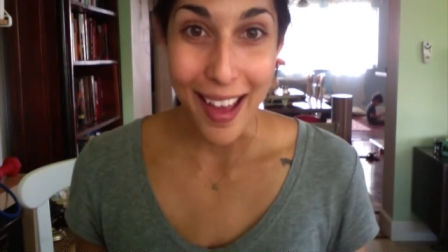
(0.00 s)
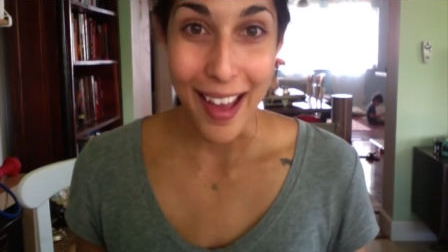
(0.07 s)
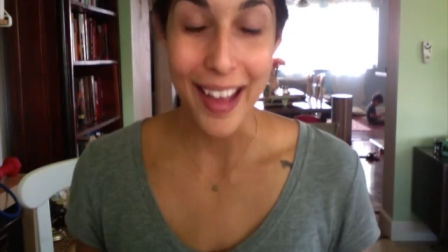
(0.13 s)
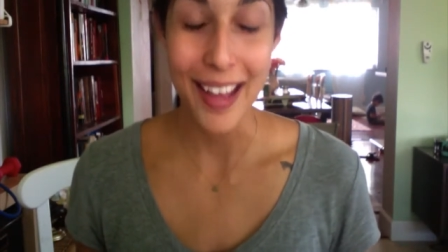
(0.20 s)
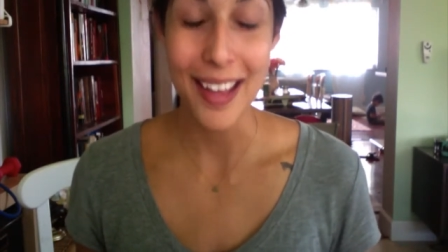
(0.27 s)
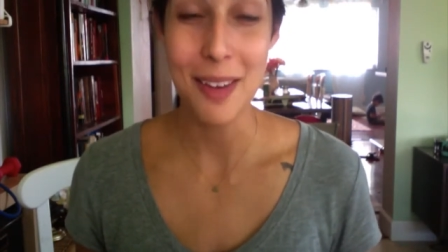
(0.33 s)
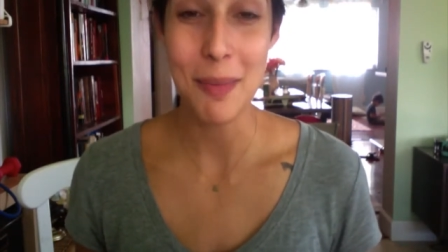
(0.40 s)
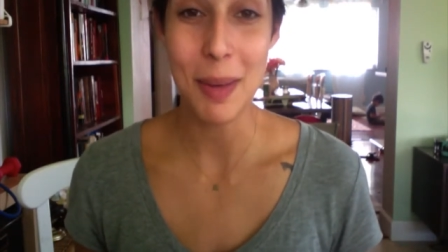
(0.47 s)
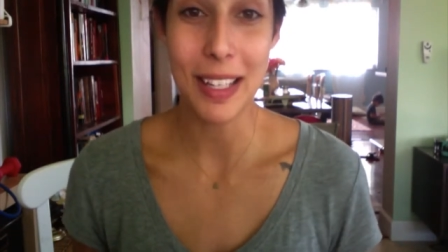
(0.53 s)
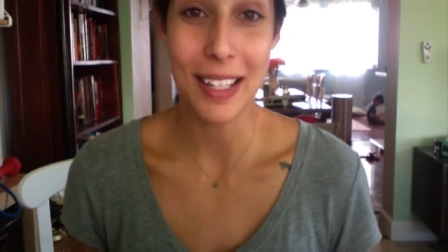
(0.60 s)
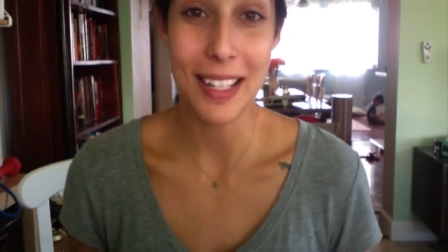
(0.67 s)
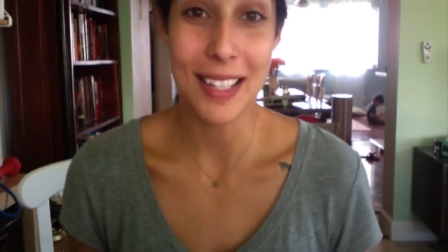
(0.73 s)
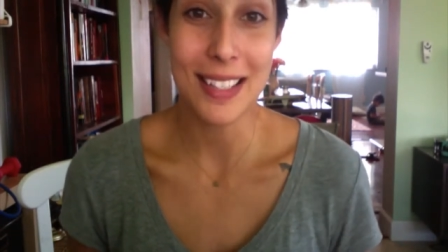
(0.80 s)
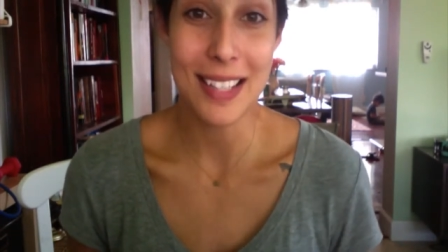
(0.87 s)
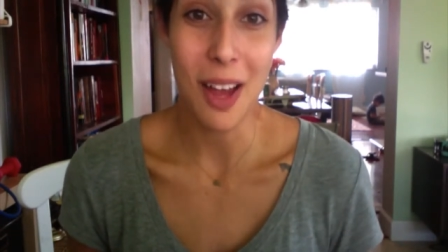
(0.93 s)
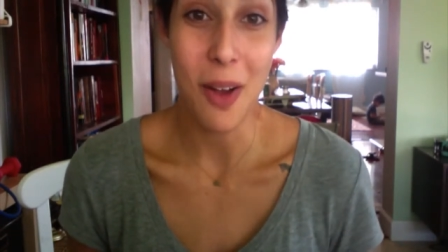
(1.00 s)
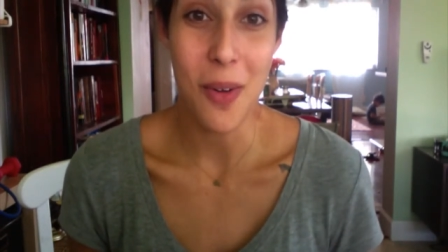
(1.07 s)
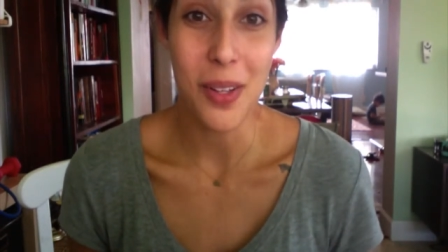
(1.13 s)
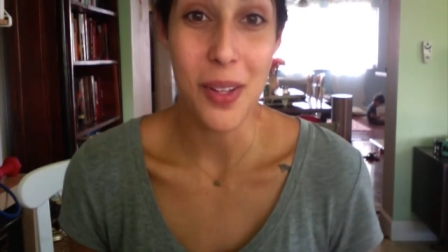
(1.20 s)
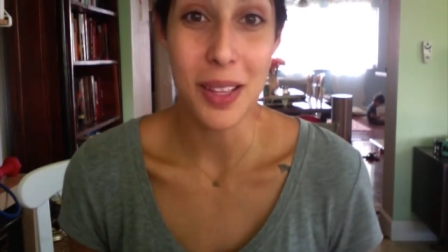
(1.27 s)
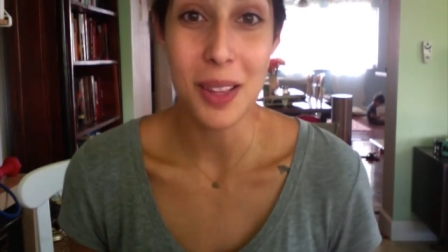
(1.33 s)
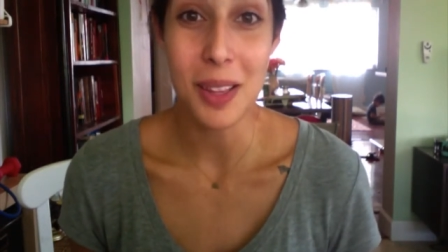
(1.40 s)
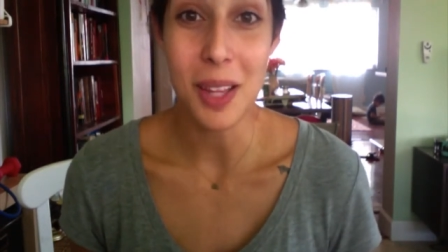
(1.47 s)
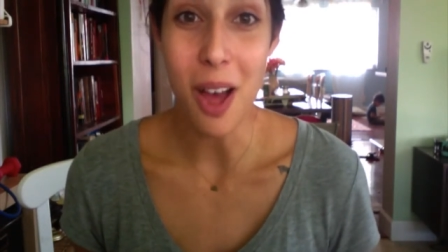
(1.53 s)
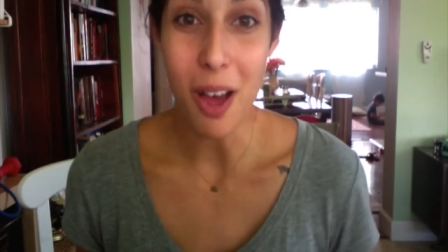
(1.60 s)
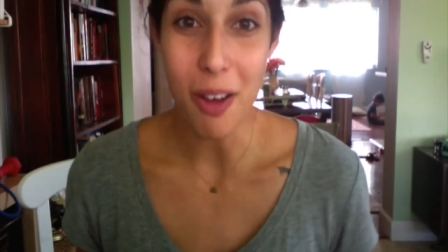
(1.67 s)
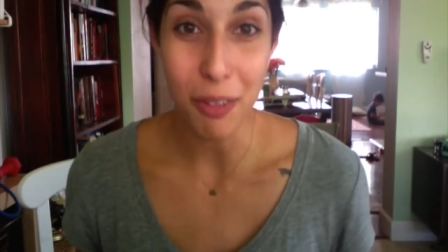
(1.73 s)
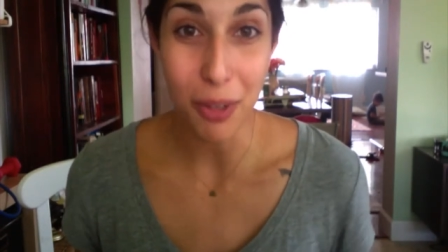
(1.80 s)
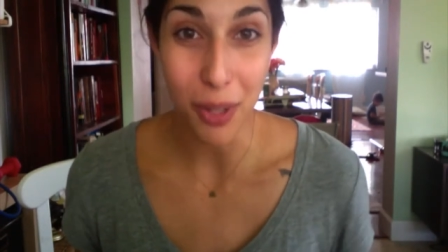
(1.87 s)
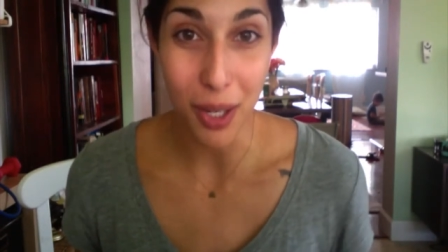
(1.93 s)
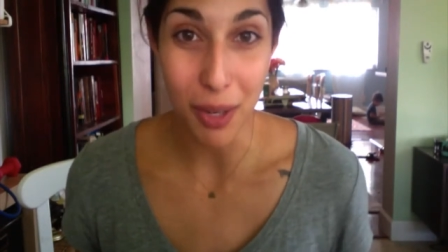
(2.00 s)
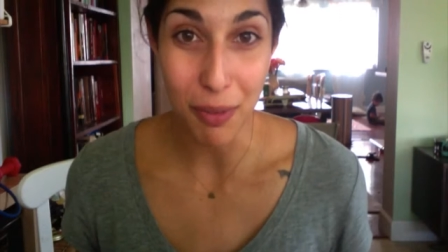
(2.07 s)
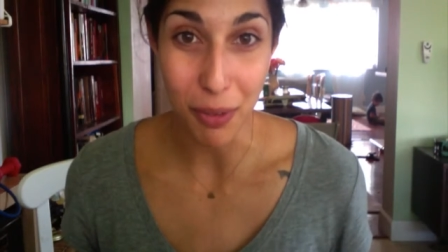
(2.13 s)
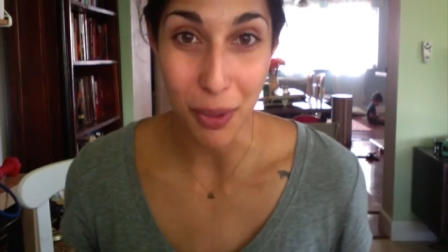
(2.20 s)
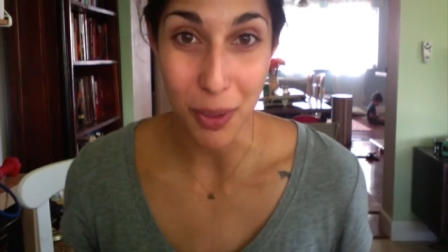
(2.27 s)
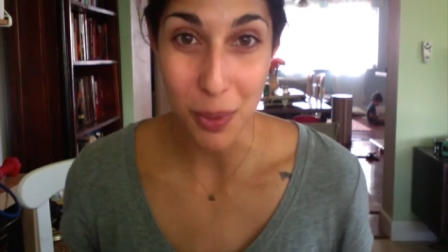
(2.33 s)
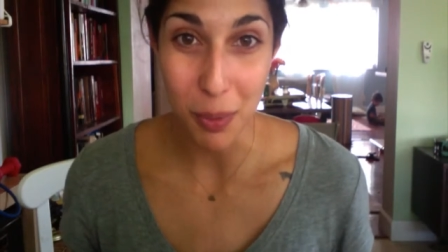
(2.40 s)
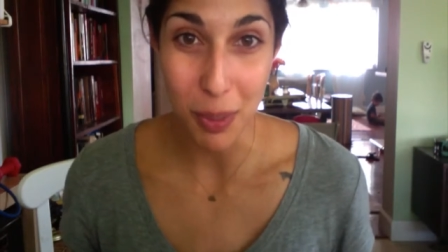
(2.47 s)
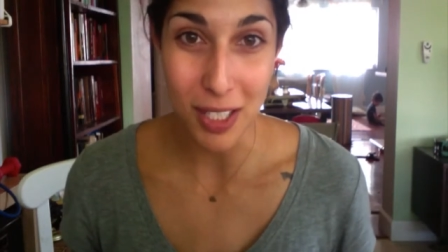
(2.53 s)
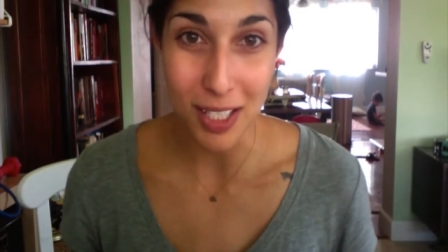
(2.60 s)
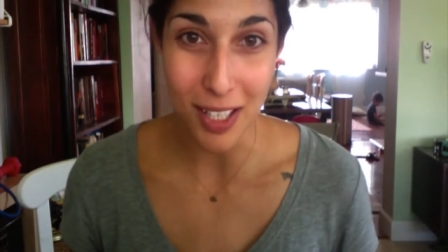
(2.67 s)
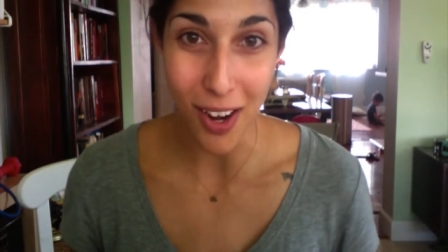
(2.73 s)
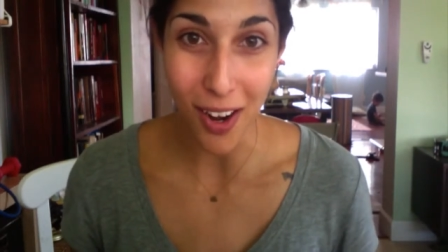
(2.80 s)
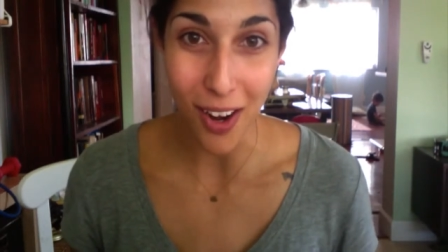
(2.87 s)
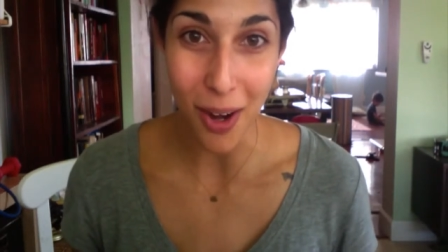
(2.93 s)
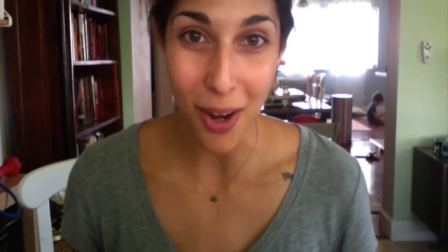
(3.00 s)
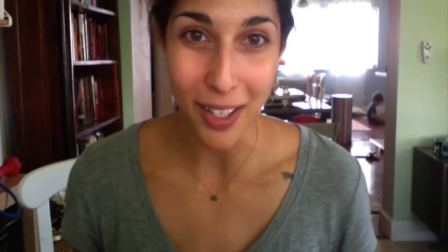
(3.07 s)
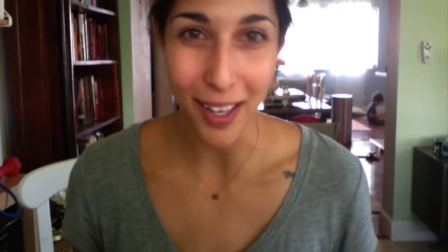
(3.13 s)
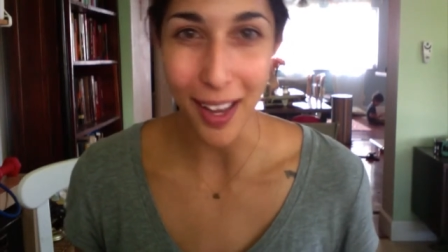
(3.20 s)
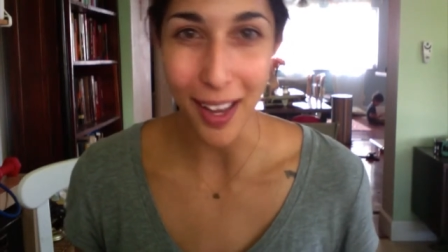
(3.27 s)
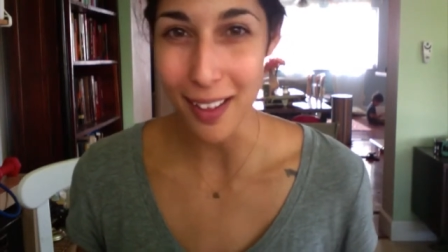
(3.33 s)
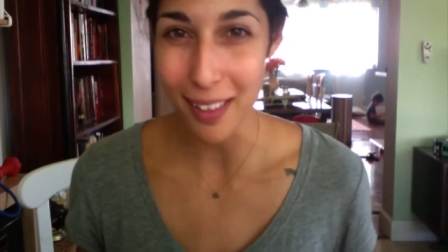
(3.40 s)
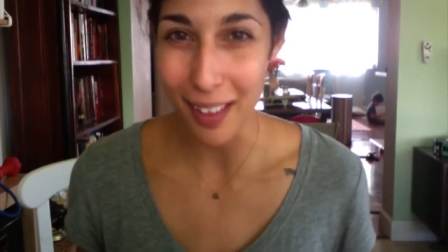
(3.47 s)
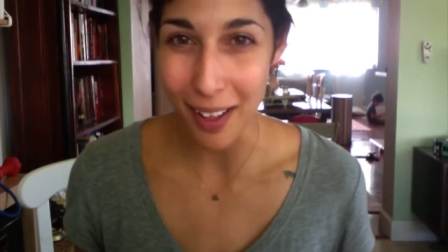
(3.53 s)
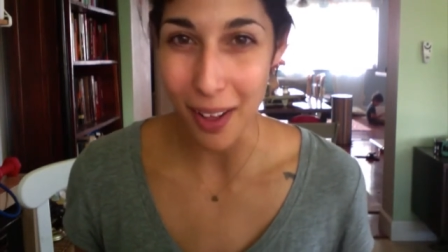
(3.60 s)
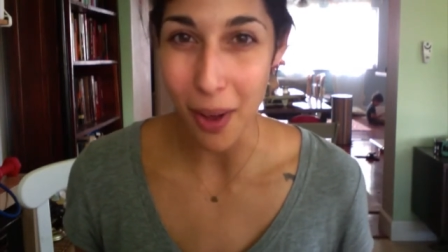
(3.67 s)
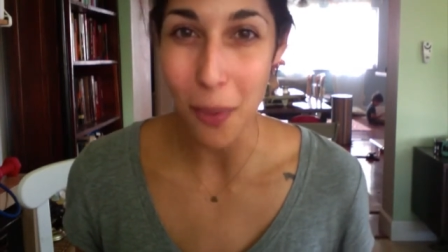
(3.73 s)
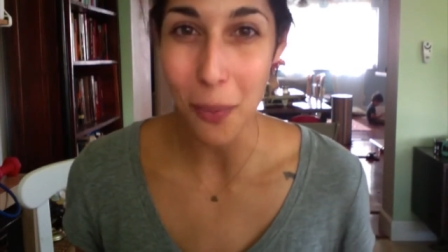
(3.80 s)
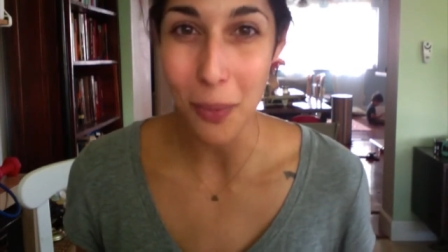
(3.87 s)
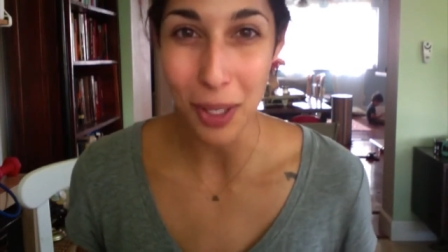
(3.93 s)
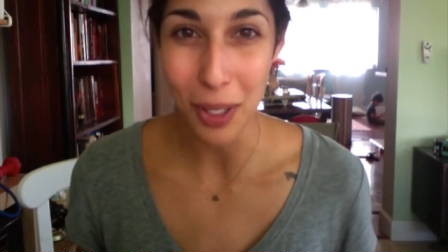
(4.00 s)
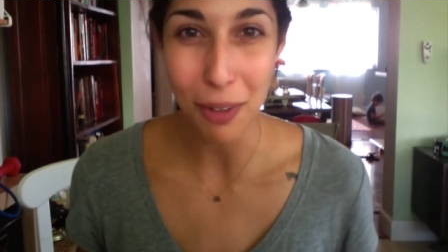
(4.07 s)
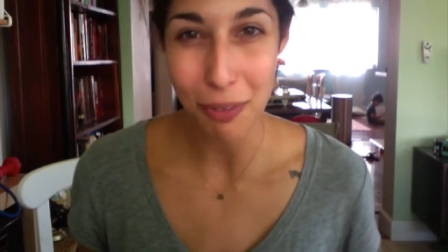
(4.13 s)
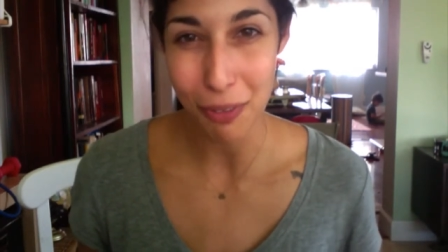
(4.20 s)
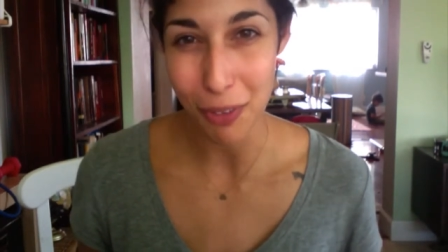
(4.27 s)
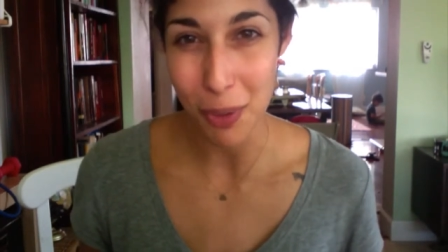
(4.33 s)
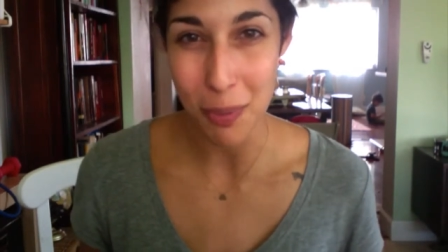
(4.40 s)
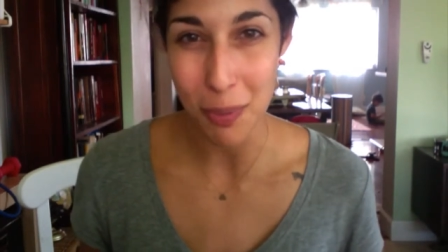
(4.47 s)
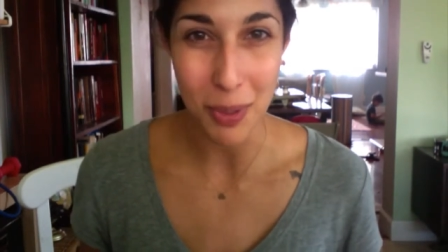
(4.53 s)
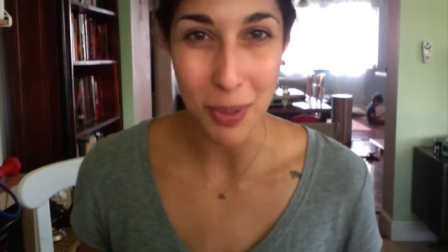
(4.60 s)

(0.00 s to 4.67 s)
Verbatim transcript: And my kids now love grapefruits, which are kind of like a weird fruit.